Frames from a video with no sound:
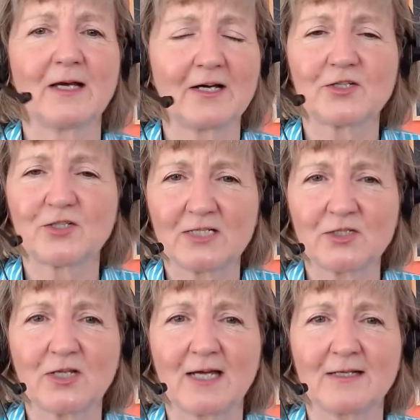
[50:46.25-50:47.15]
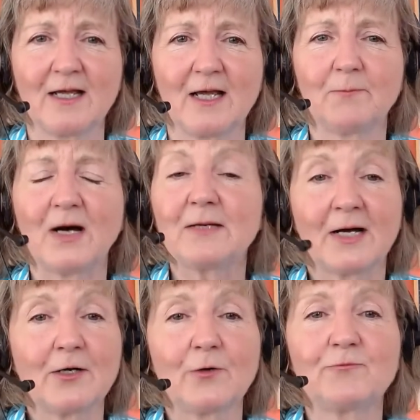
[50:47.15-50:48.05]
uh, since then. My
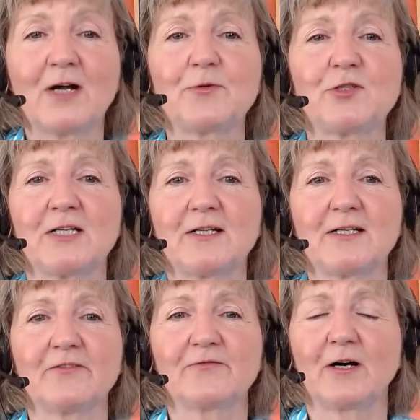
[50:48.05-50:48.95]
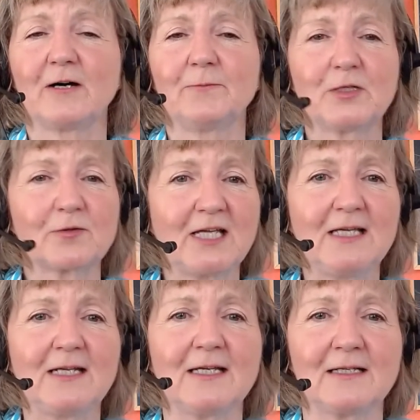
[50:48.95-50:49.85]
my own representative, uh, Bill
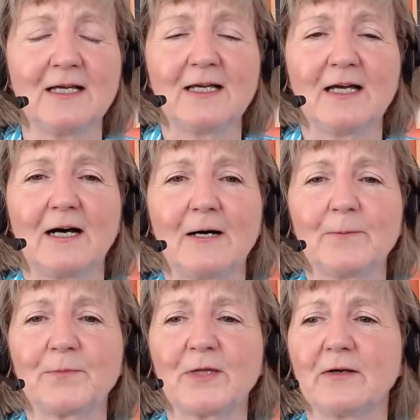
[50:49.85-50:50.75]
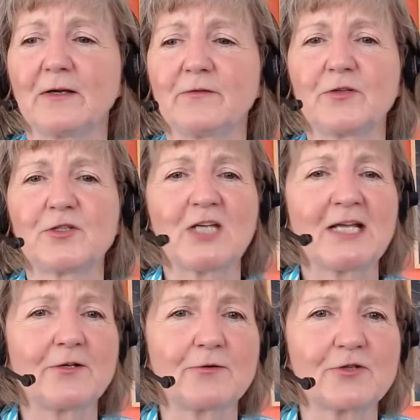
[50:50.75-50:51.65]
Keating, um, the
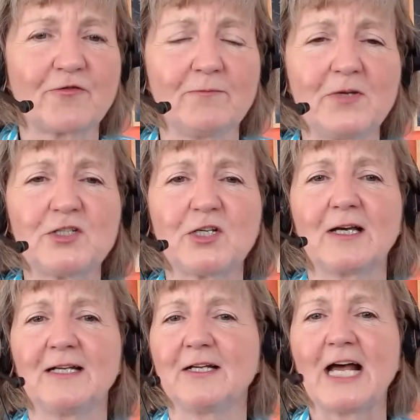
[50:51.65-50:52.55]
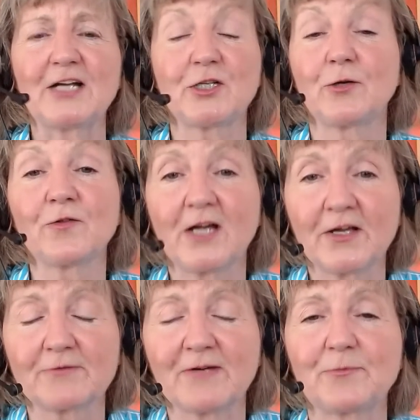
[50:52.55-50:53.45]
senators from Michigan, and actually all the
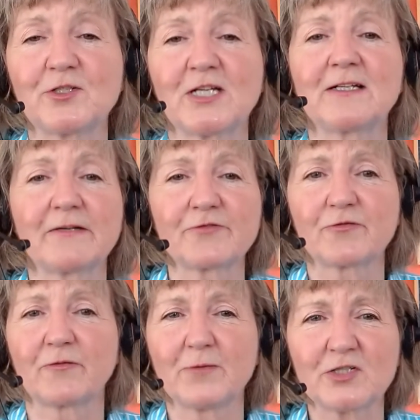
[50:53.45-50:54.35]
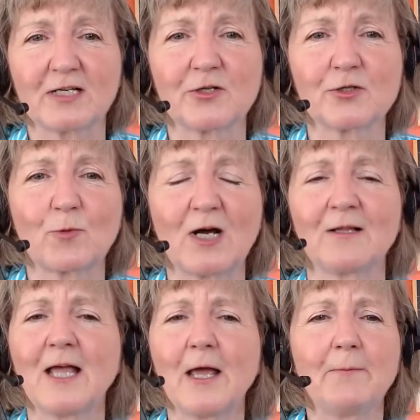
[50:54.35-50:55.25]
other representatives from Michigan as
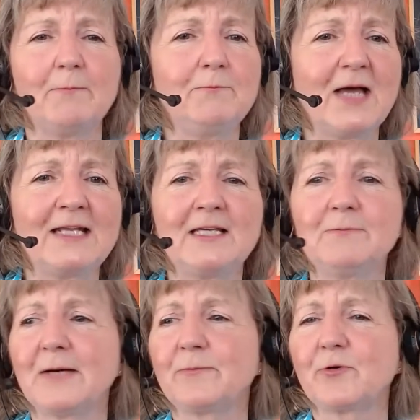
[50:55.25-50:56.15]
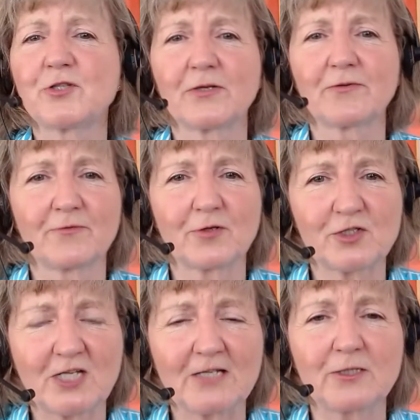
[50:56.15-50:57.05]
well. Many members of the
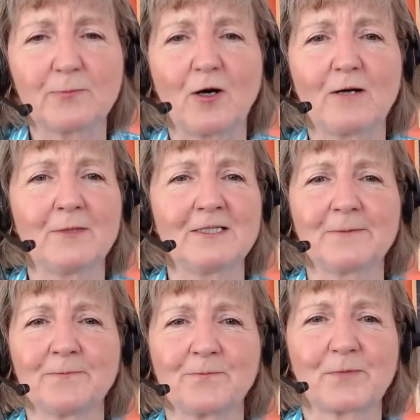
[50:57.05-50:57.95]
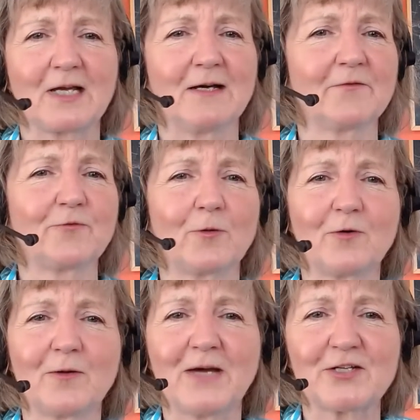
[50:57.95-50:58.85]
State Department, uh,
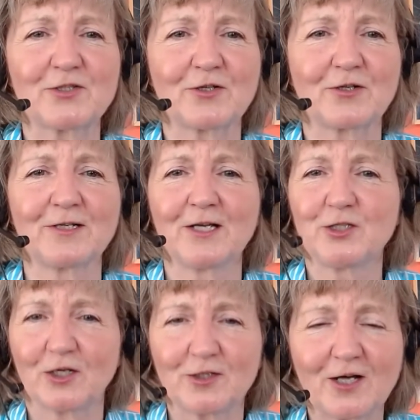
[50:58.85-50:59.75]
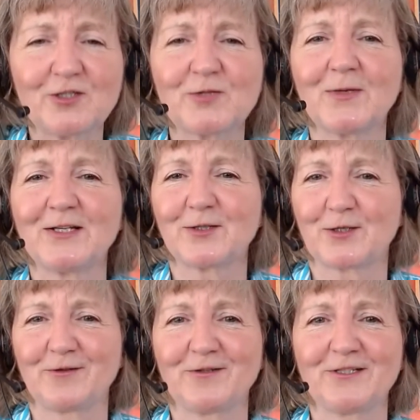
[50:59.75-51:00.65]
former Ambassador Jon Huntsman, the
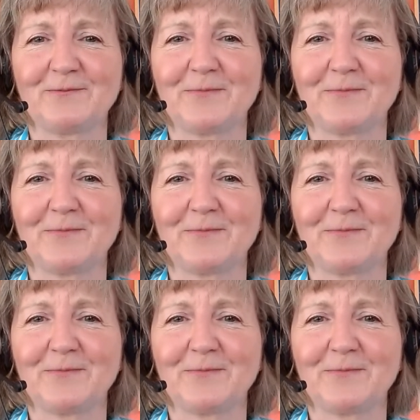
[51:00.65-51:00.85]
current